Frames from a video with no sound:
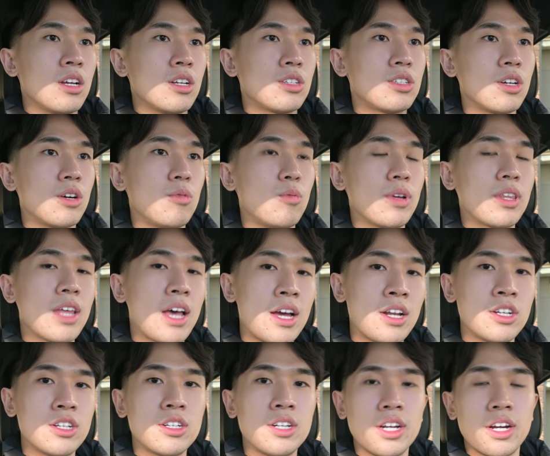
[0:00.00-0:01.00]
So with
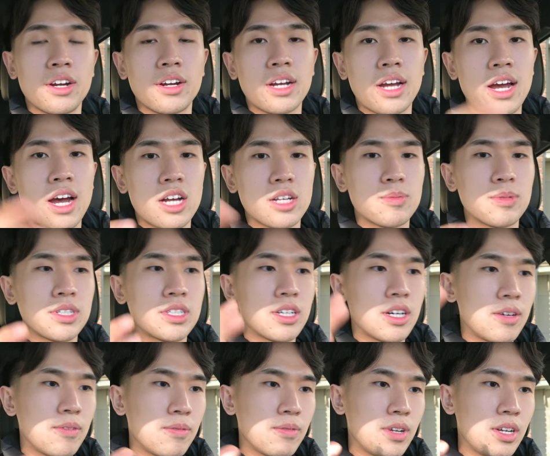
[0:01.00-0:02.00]
engineering, I asked
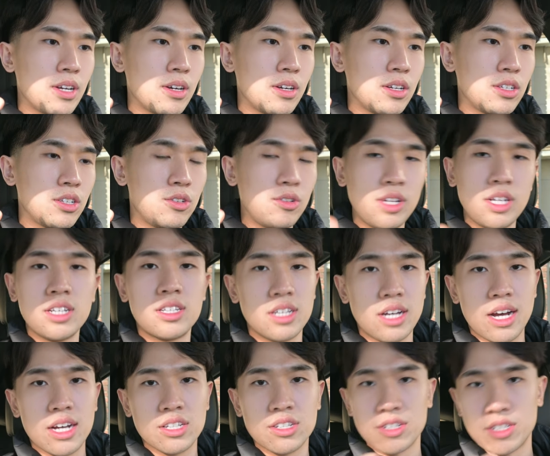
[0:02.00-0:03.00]
myself, you need
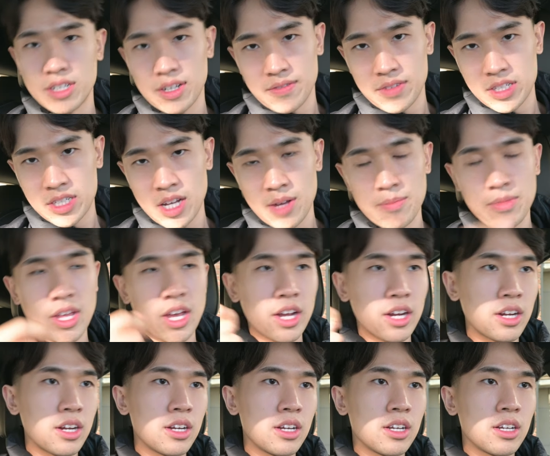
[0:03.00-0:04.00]
to ask yourself the same
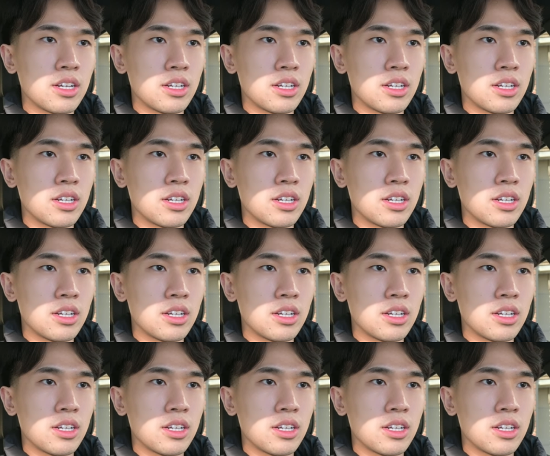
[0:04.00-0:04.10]
thing.